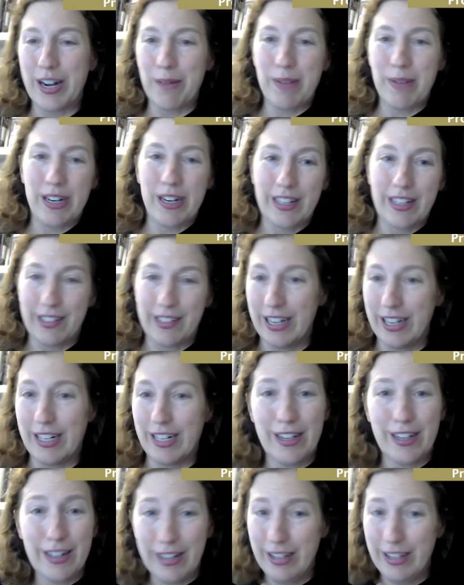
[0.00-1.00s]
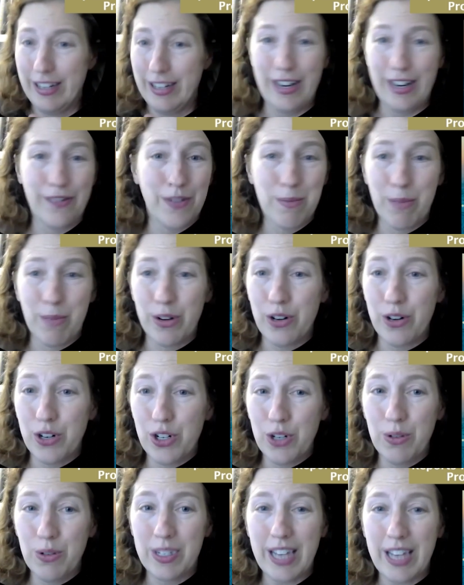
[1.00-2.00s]
I mean, it's like, and if a
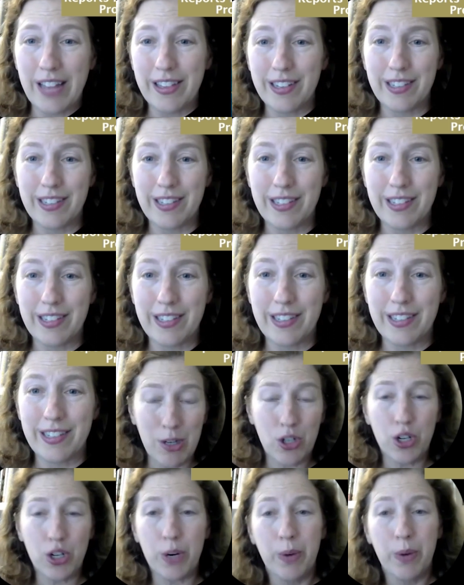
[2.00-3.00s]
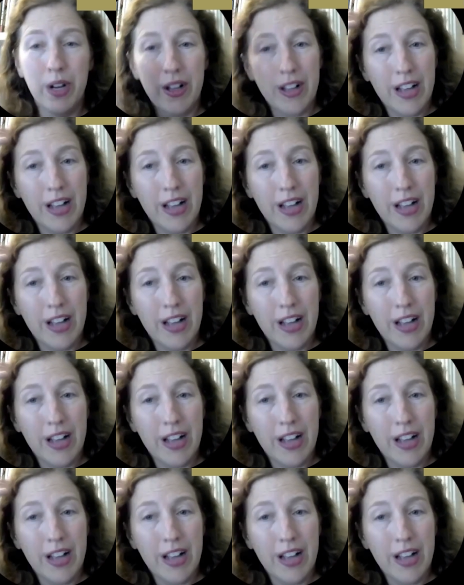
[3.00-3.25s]
murdered Jew said this, it must be true.